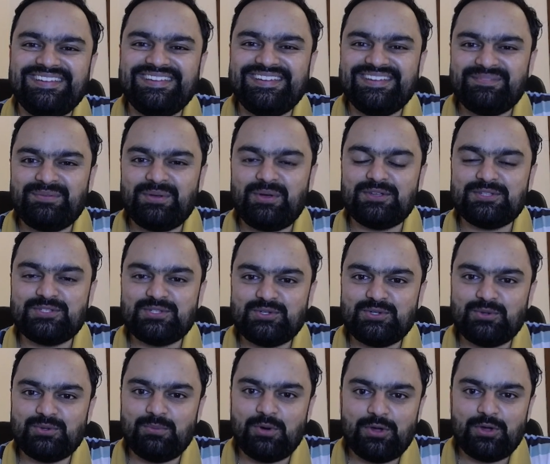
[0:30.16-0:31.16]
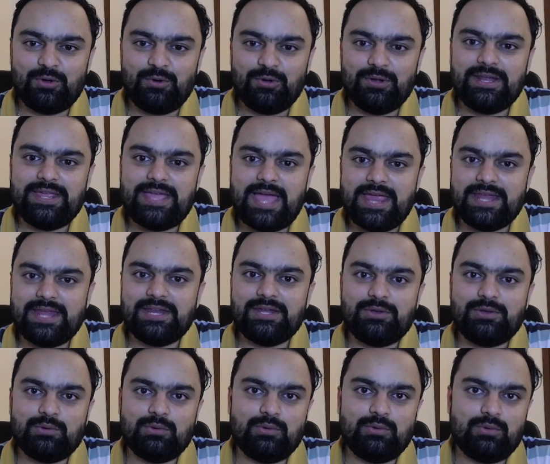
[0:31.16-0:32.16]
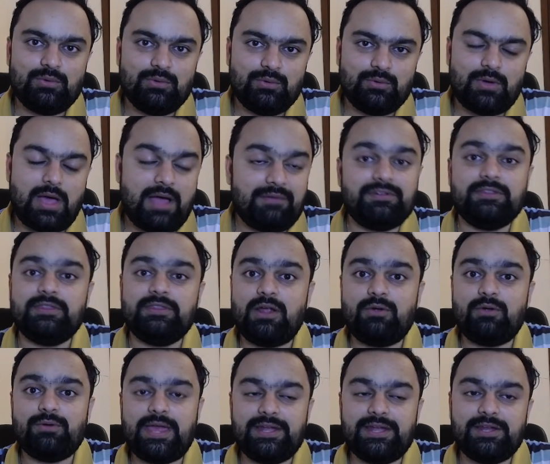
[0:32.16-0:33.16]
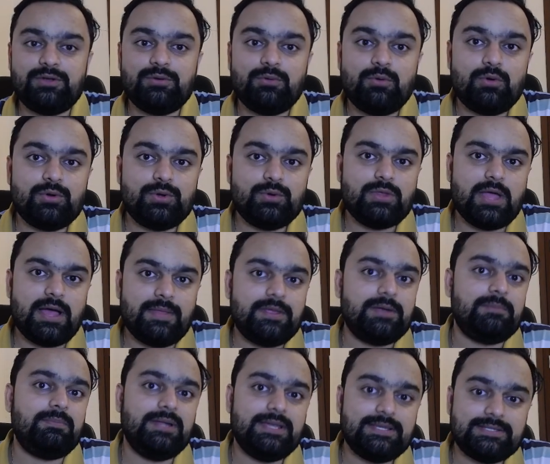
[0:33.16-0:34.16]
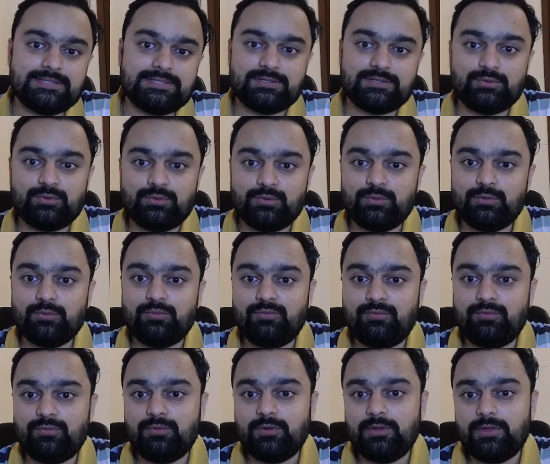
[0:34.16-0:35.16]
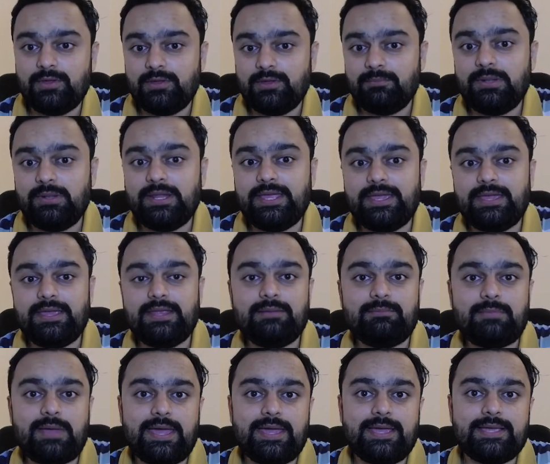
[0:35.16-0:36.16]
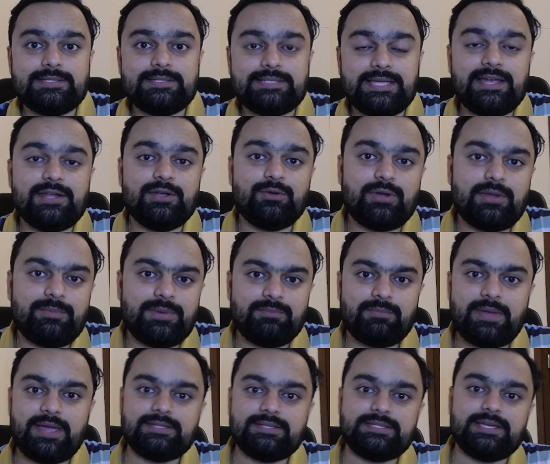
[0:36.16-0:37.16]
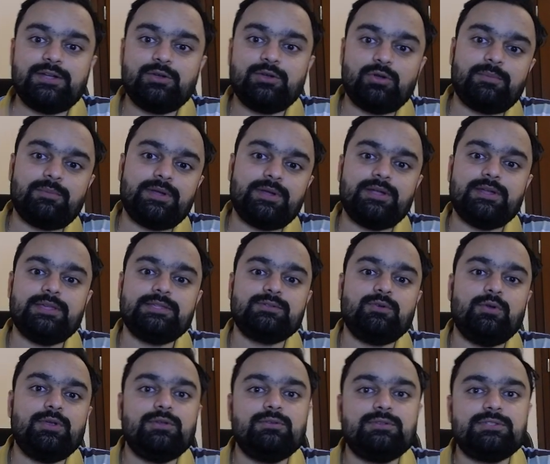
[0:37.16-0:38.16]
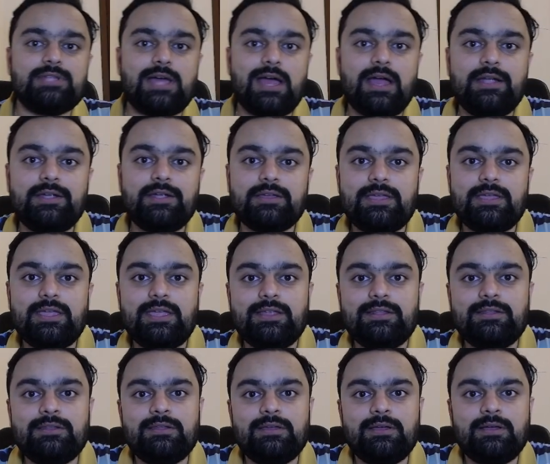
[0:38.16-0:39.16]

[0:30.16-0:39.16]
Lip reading: because tomorrow only I need to, after the round, I need to go to the other place to play in my second tournament. My second tournament is going to start in